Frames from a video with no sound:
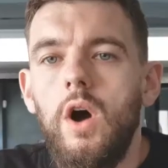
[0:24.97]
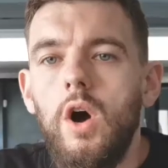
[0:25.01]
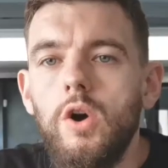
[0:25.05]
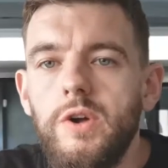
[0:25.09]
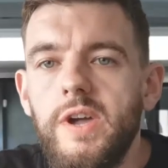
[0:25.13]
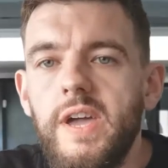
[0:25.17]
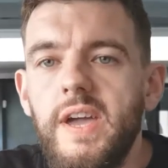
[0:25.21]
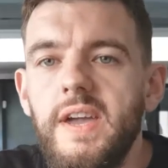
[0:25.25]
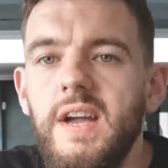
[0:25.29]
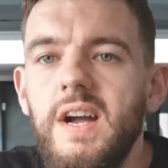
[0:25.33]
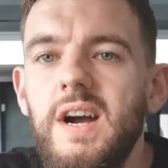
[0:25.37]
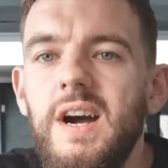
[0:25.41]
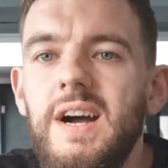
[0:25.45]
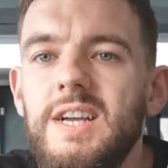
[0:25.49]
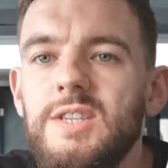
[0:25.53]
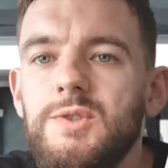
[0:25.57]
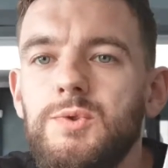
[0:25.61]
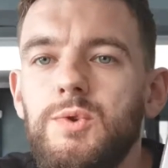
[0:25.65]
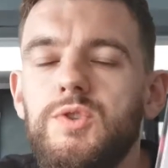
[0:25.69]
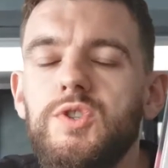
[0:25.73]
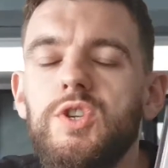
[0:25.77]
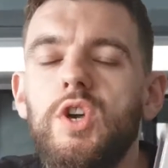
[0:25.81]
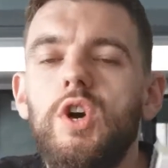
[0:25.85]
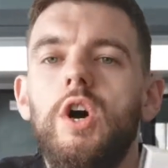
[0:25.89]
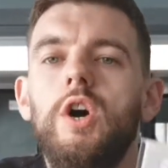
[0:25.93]
Okay
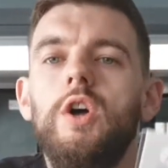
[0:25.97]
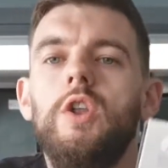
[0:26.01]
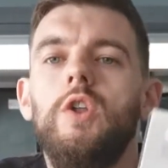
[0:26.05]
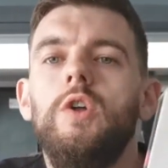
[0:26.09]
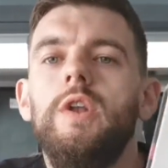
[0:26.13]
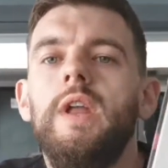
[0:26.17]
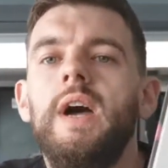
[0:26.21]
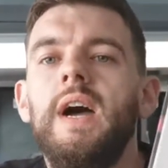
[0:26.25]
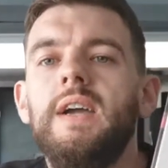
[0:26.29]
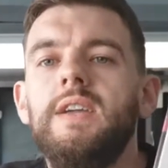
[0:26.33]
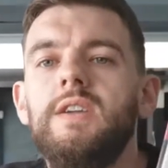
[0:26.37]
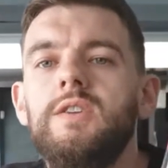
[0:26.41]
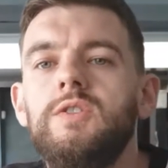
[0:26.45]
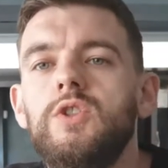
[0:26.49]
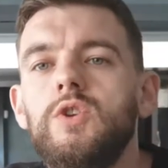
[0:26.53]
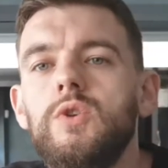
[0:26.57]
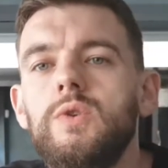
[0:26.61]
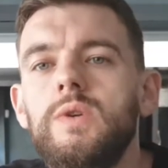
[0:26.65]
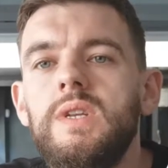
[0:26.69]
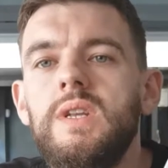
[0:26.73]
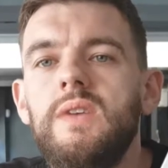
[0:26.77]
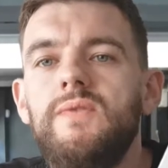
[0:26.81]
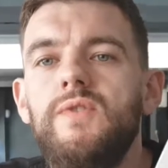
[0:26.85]
guys, what's going on? How you doing?